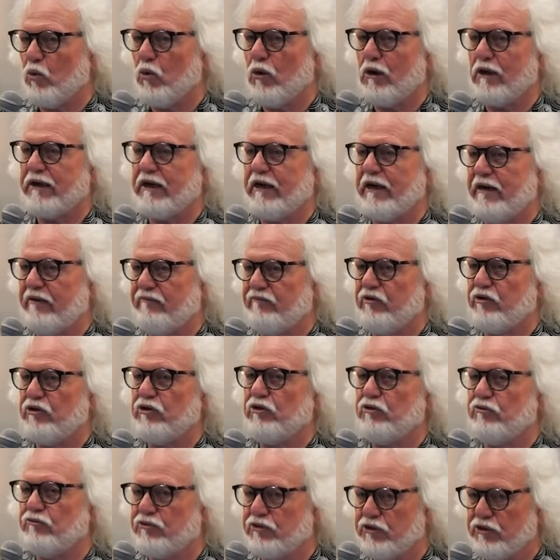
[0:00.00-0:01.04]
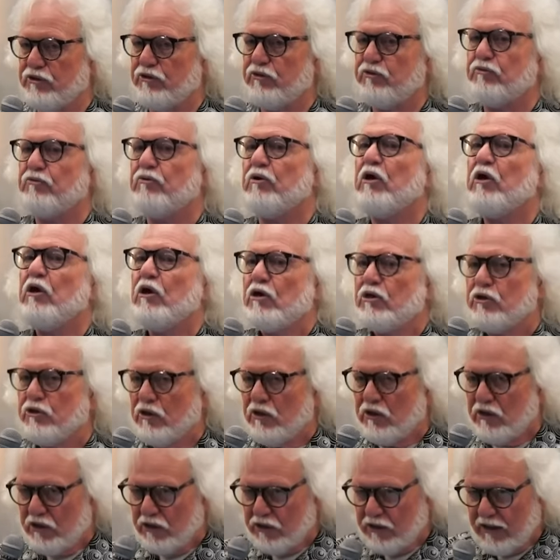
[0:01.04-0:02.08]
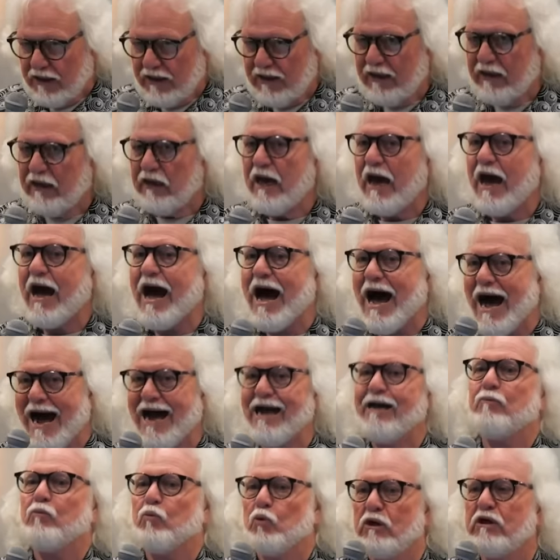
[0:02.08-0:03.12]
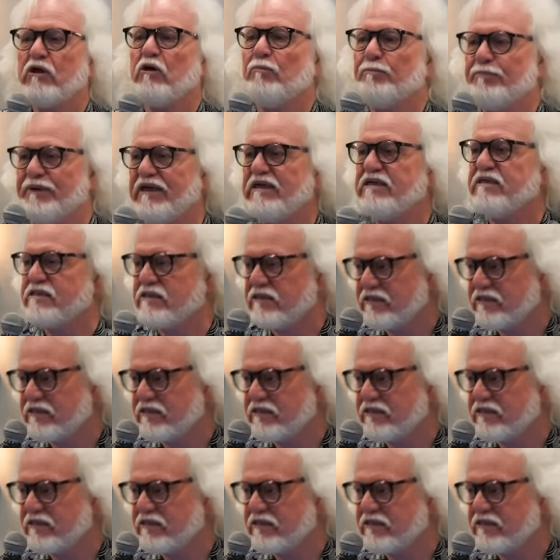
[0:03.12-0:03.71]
whatever you do, I will be